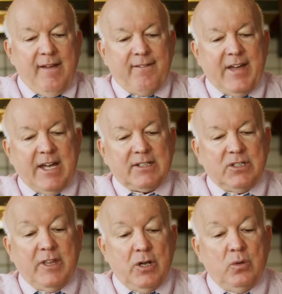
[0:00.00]

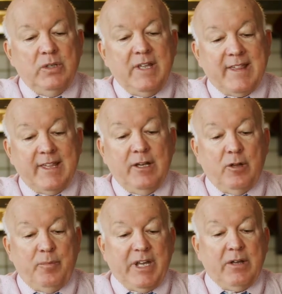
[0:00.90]
Fact, the only
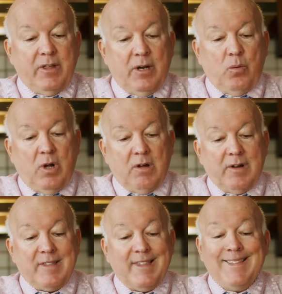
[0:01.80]
seal bigger than a
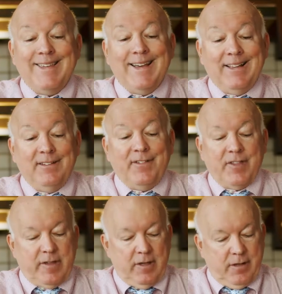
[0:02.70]
walrus is the
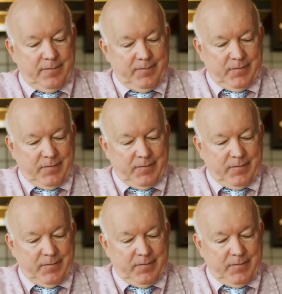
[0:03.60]
elephant seal.